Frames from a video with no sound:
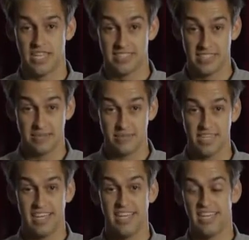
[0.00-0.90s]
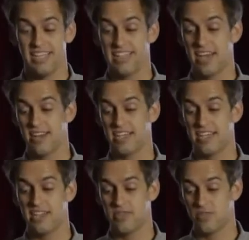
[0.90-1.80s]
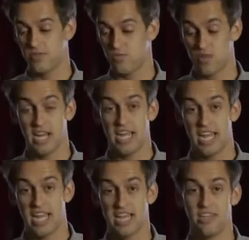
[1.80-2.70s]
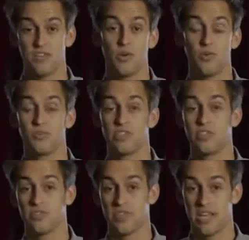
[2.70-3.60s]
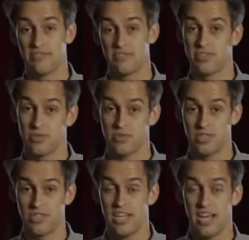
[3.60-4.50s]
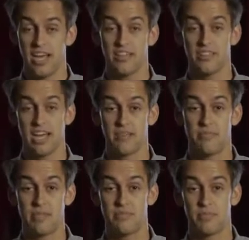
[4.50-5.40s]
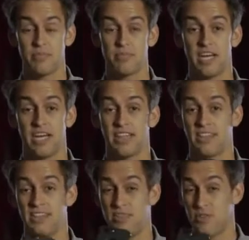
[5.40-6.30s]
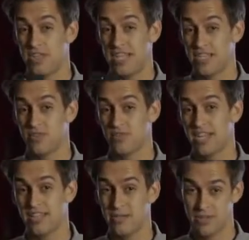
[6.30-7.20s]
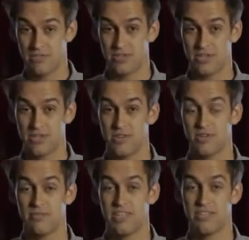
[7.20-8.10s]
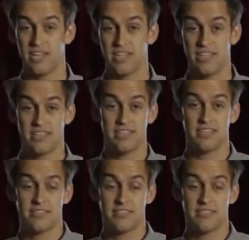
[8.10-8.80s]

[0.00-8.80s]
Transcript: segment is how to get your right hand over your left shoulder. A lot of people do it incorrectly when I first show them, and they try this.